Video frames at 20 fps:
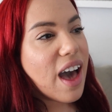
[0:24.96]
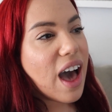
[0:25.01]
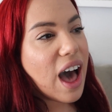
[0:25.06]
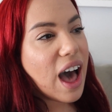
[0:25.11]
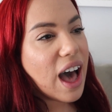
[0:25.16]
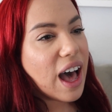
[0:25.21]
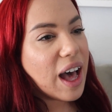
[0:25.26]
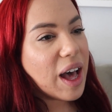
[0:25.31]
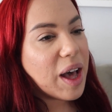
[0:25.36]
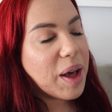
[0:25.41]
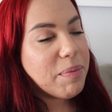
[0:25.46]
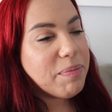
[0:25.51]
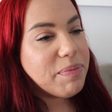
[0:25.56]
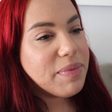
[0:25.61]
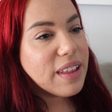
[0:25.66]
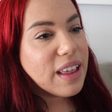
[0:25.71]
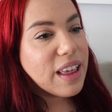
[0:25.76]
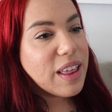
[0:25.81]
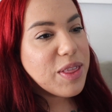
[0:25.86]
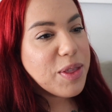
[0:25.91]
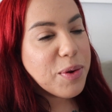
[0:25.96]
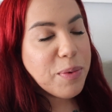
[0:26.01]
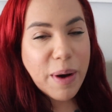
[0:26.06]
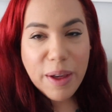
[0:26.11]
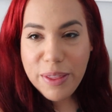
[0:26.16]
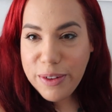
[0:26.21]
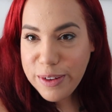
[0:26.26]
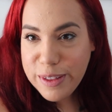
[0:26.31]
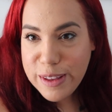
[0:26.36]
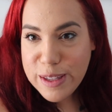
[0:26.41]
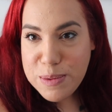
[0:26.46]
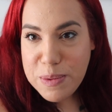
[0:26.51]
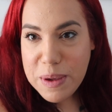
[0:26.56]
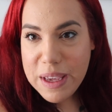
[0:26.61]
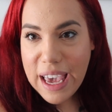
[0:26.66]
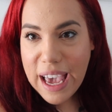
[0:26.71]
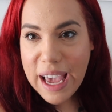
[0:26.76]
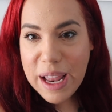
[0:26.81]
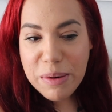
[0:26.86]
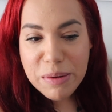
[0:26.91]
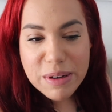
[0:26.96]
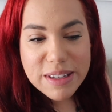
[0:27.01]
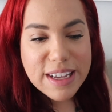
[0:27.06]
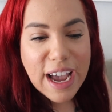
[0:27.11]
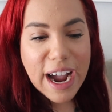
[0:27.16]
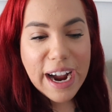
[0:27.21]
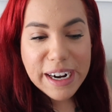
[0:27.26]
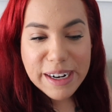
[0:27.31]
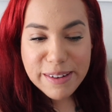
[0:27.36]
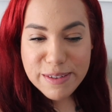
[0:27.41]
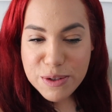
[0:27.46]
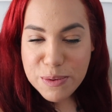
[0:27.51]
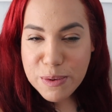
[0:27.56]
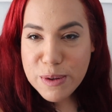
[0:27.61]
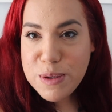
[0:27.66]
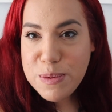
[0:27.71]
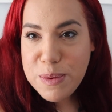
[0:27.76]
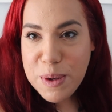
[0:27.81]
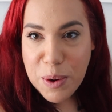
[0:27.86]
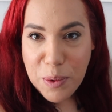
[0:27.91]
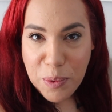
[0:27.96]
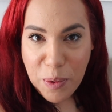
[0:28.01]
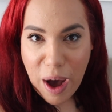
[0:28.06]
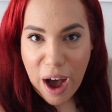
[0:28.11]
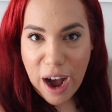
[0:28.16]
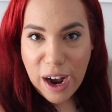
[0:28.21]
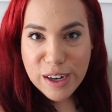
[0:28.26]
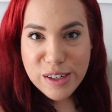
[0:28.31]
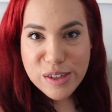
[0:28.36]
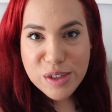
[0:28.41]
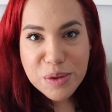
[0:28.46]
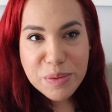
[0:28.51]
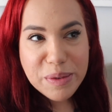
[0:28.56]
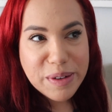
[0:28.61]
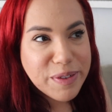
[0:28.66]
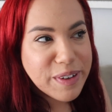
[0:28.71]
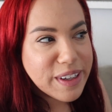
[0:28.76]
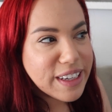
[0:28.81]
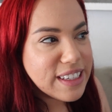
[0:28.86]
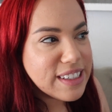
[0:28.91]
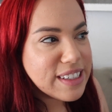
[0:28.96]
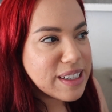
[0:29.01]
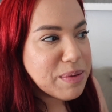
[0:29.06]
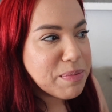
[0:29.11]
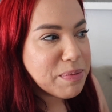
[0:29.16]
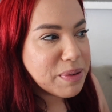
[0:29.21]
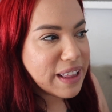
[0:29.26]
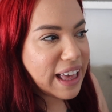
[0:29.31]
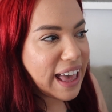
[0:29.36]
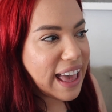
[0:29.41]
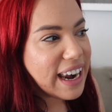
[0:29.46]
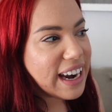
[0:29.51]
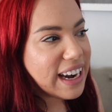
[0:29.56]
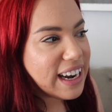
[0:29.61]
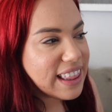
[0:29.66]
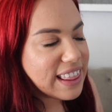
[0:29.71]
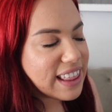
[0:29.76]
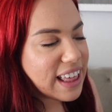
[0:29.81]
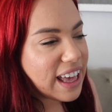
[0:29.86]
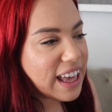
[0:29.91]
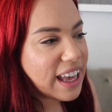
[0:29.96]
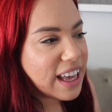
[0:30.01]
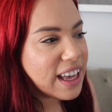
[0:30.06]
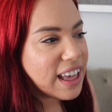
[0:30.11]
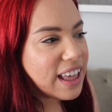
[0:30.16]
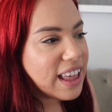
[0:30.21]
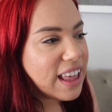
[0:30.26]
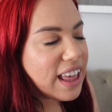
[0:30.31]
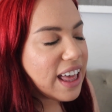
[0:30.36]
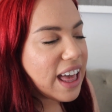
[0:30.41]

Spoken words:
The weather this weekend was kind of supposed to be a wash, so we really didn't plan anything.